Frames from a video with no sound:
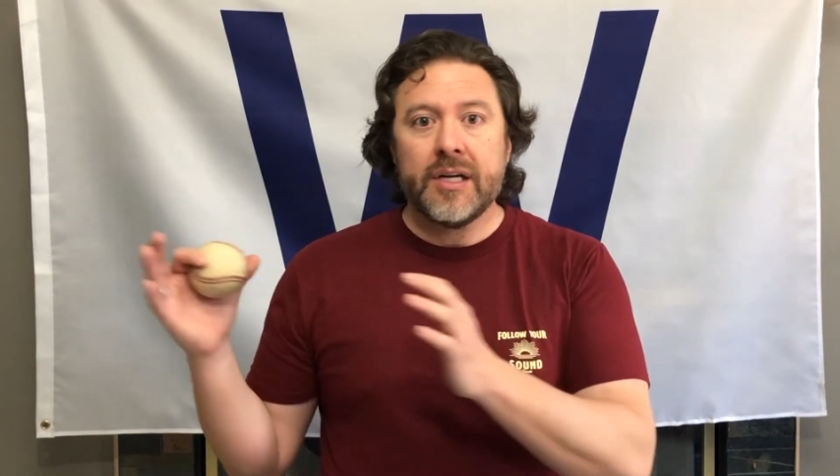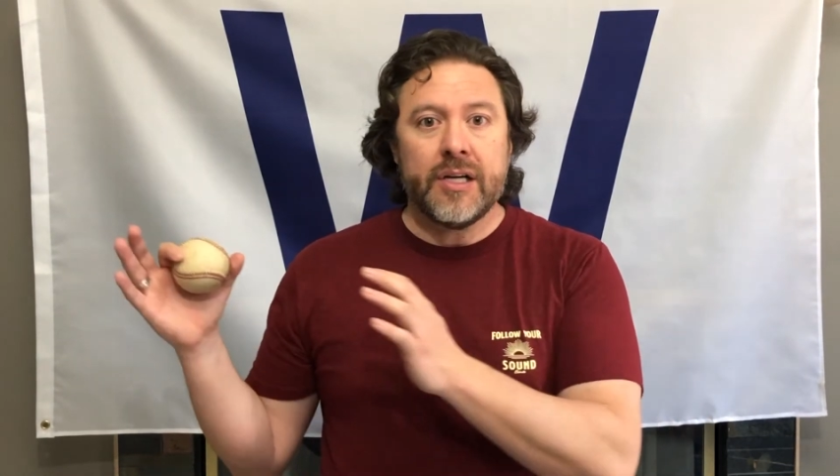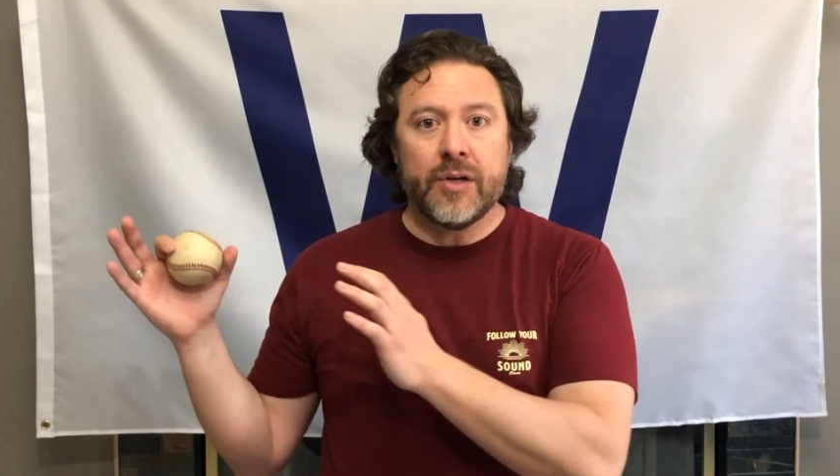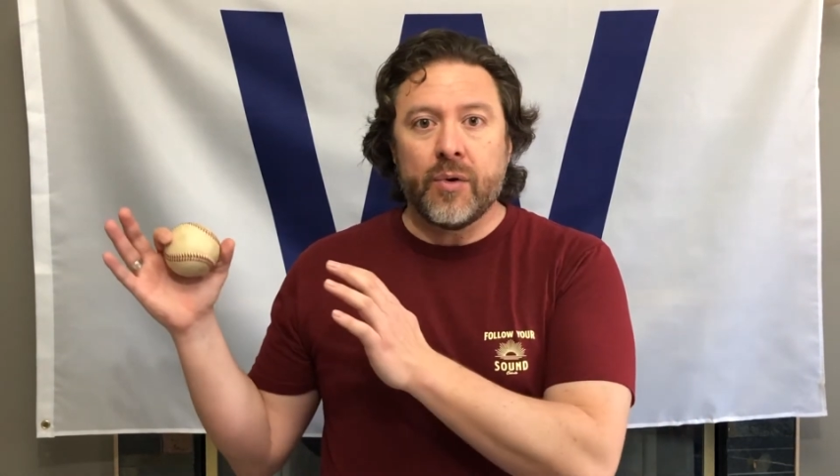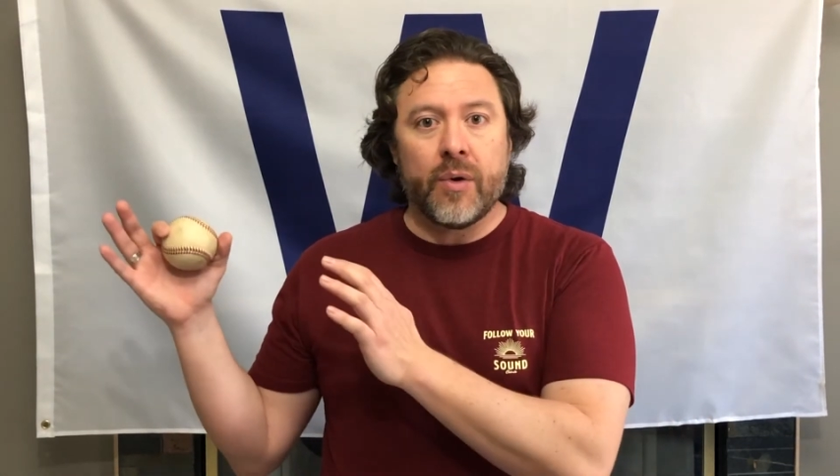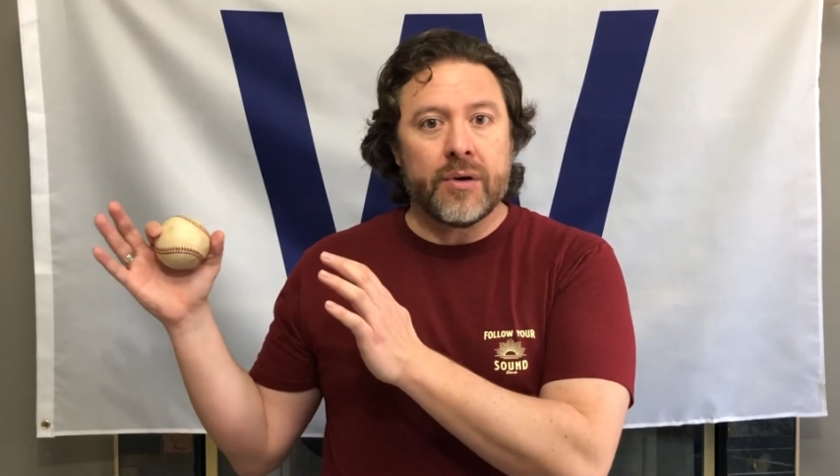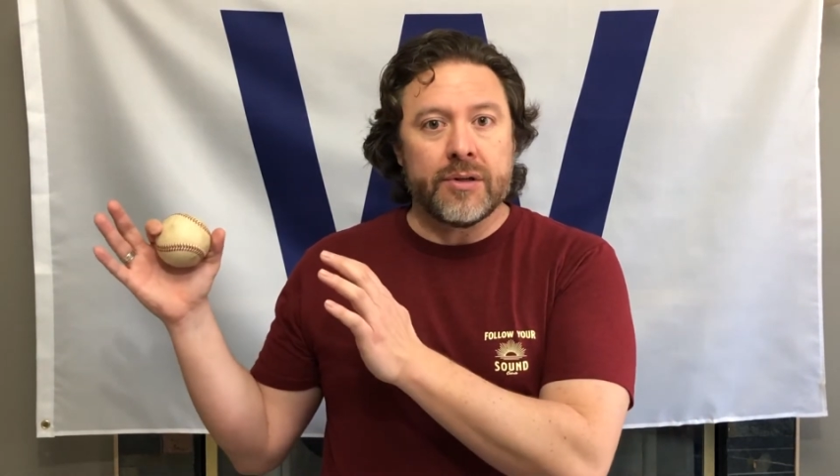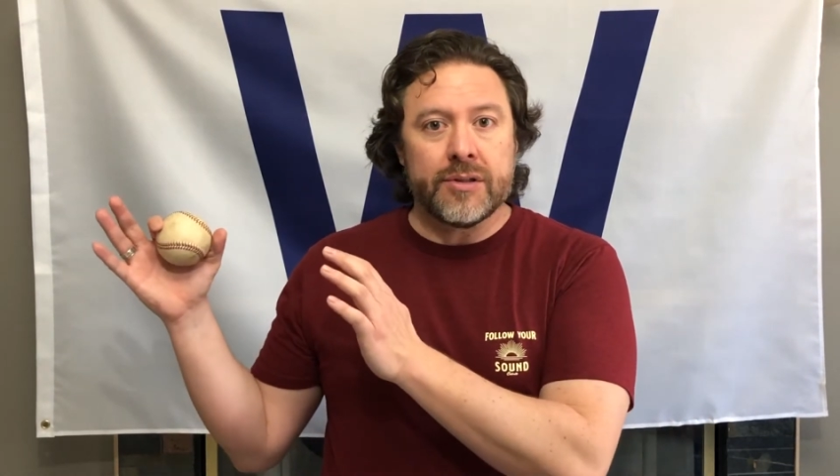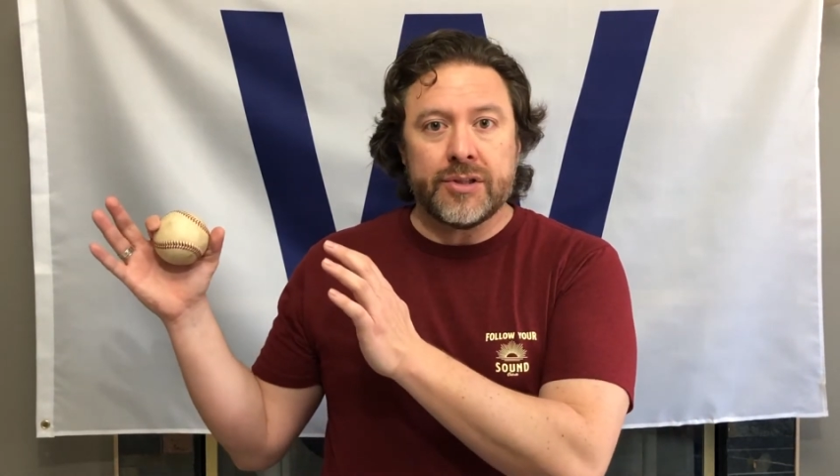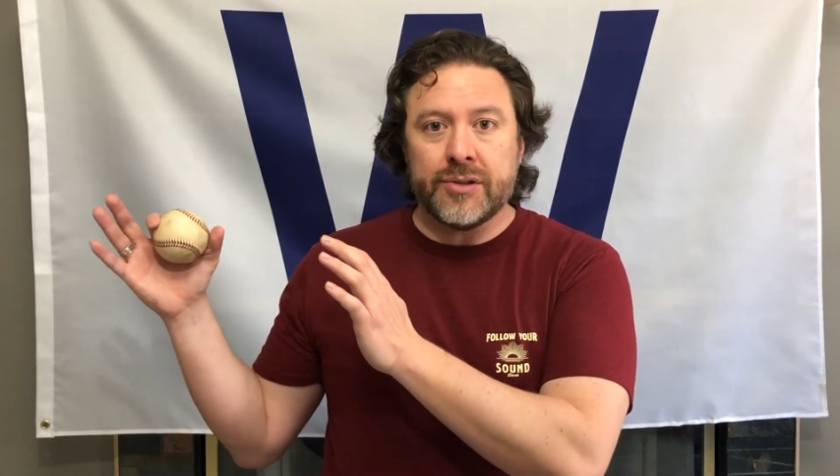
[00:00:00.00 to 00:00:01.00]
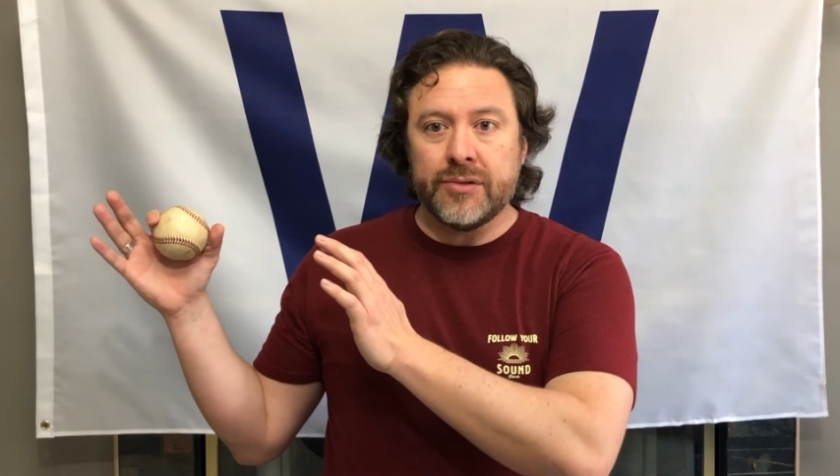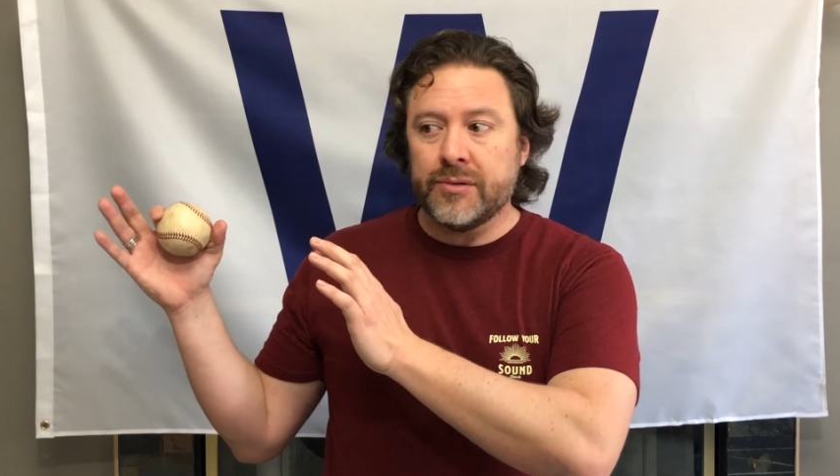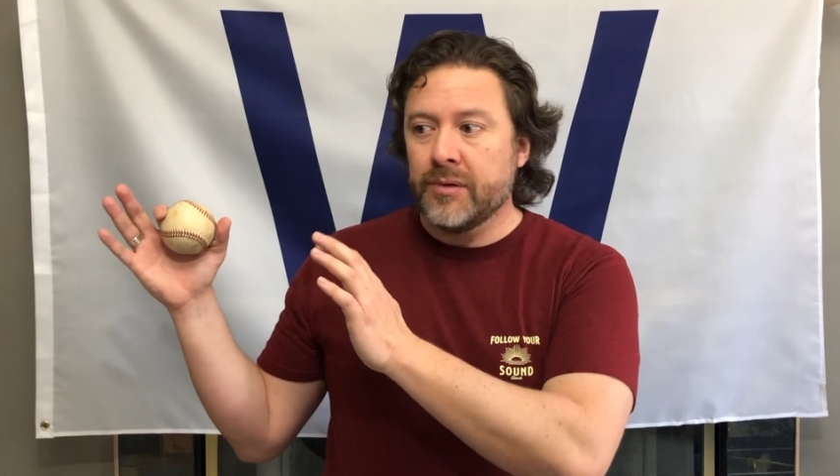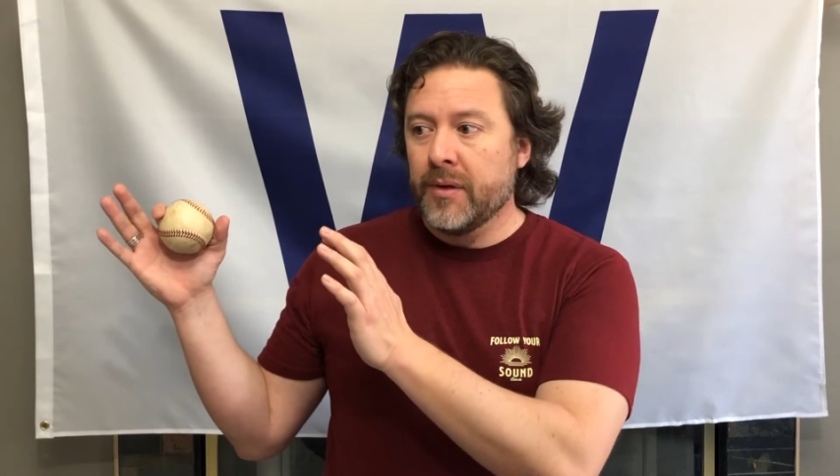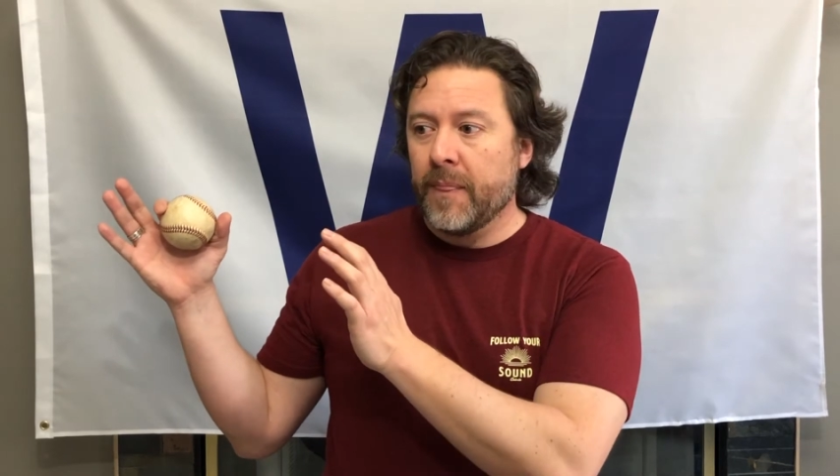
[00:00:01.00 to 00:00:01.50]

in order to